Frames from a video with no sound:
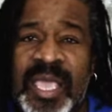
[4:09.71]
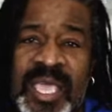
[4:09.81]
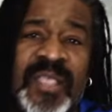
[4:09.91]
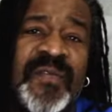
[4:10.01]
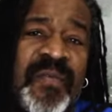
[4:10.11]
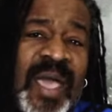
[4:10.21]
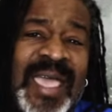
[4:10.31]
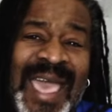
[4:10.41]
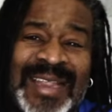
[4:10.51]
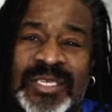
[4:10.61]
each
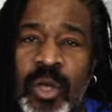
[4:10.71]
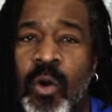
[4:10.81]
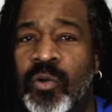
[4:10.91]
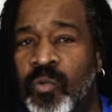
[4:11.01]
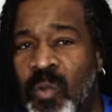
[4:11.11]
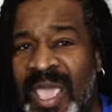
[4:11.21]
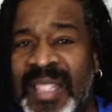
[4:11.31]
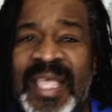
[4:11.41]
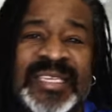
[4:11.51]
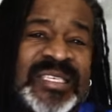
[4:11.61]
flight had its own
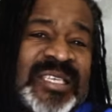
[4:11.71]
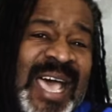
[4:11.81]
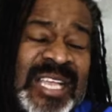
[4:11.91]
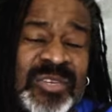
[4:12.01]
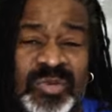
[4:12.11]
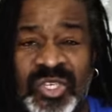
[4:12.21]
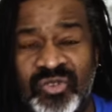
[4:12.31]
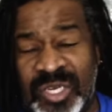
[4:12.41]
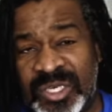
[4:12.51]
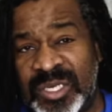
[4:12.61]
weight and size
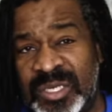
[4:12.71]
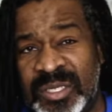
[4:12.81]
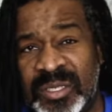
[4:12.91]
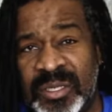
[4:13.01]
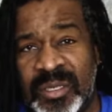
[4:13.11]
restrictions.